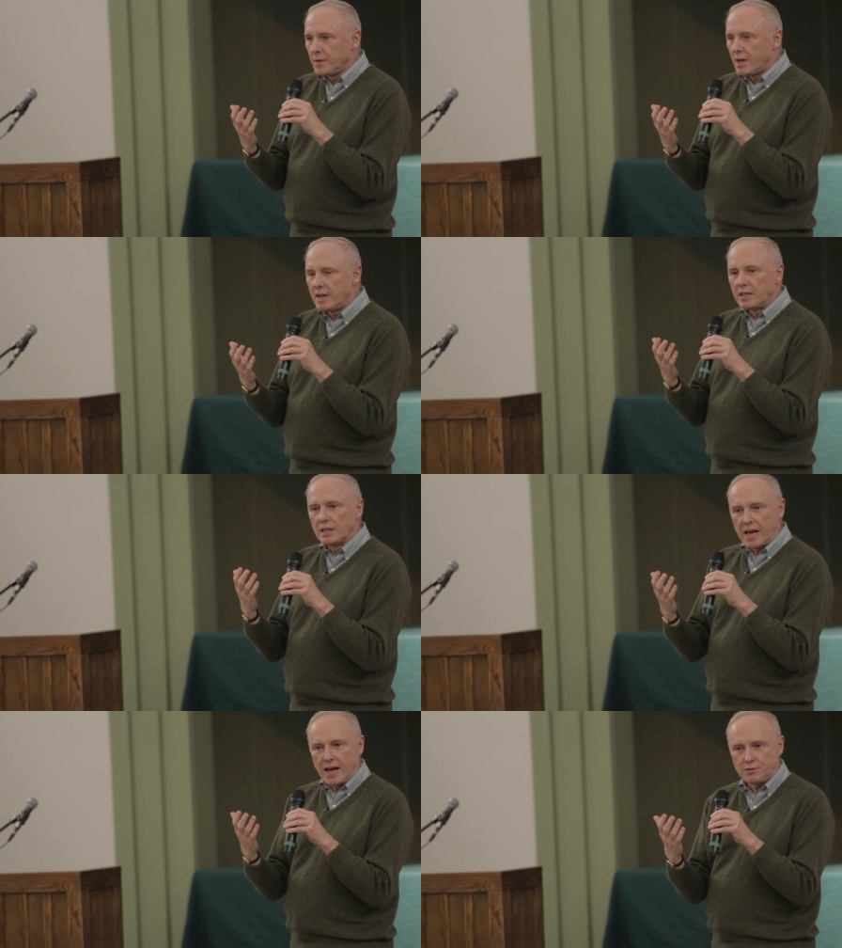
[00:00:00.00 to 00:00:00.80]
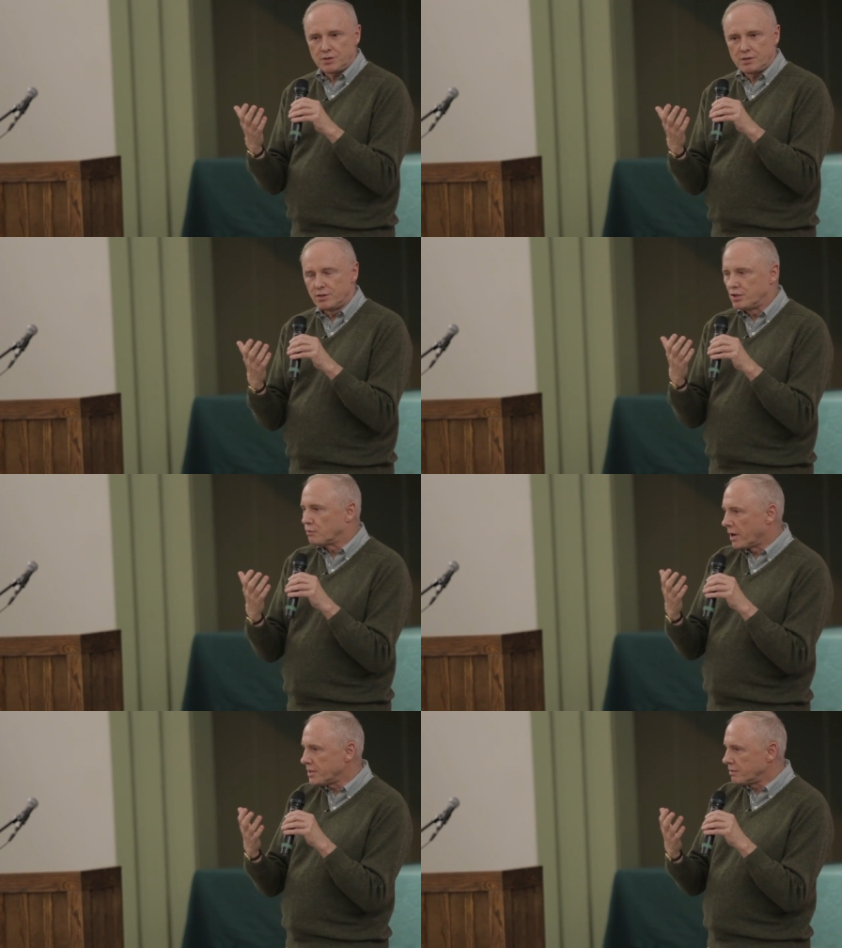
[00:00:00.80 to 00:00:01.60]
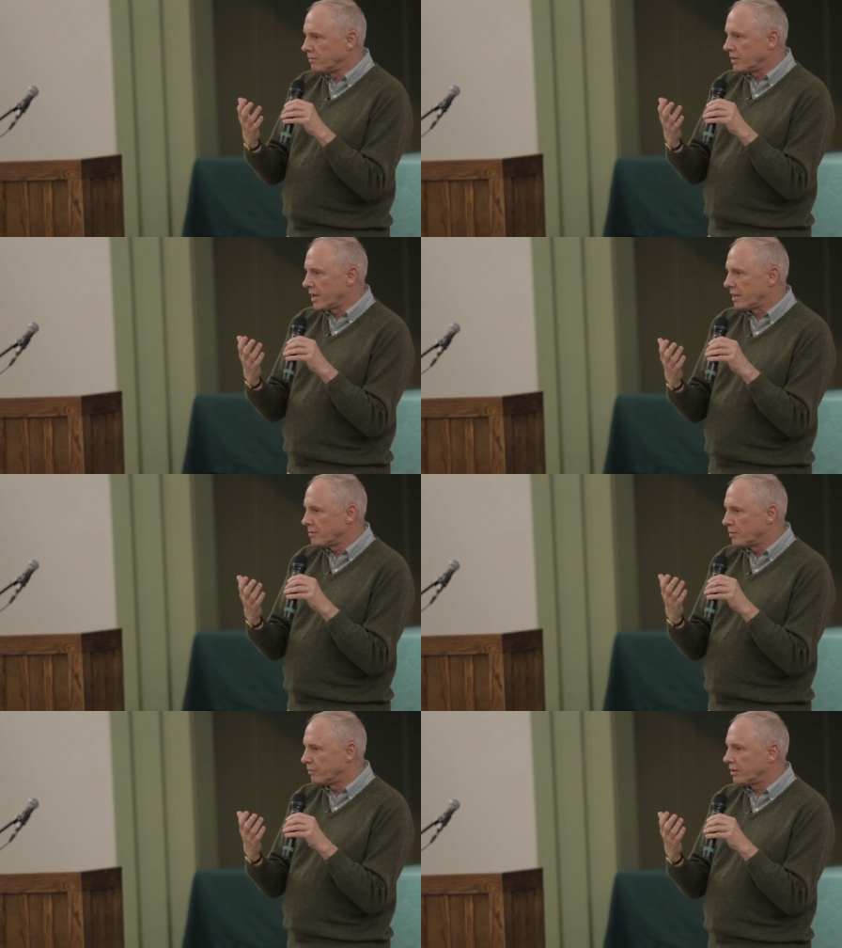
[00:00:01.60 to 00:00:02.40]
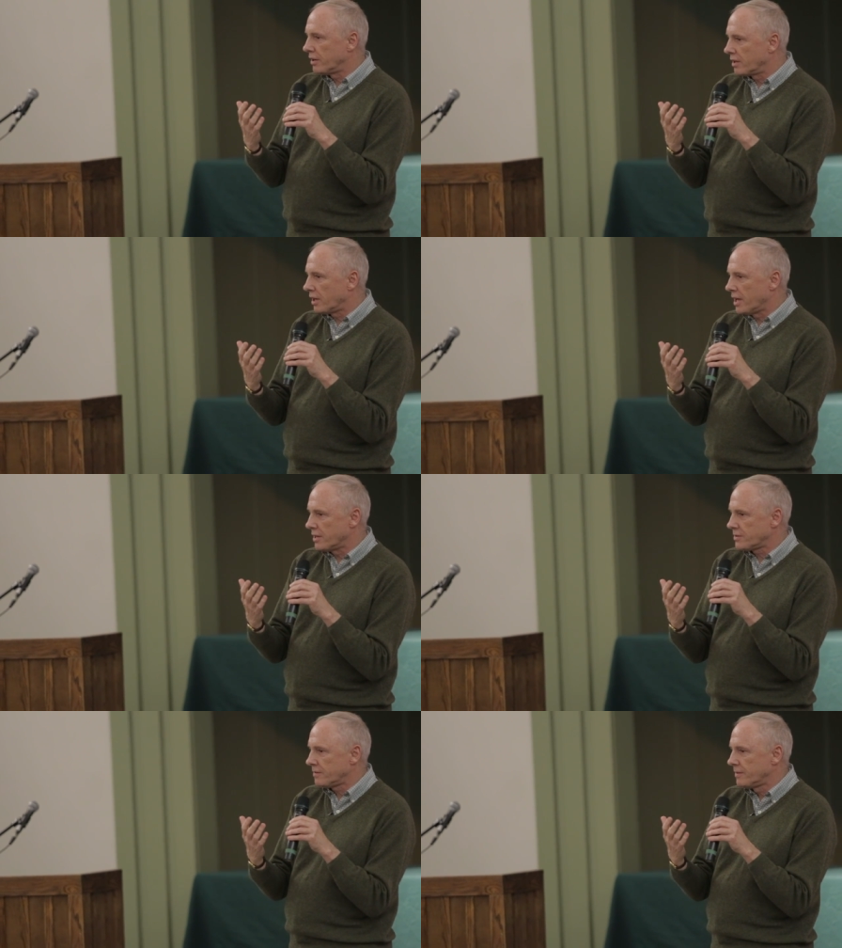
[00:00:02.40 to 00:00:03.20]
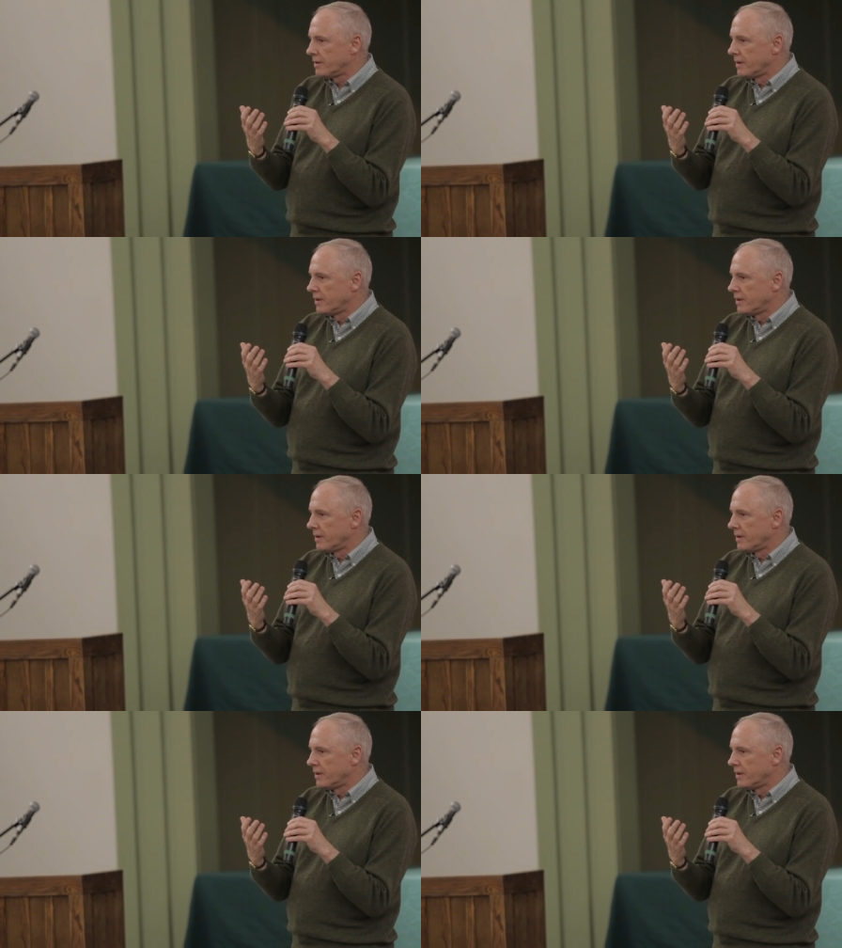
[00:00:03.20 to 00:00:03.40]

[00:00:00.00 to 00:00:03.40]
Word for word: and he laughs derisively at him in front of the class,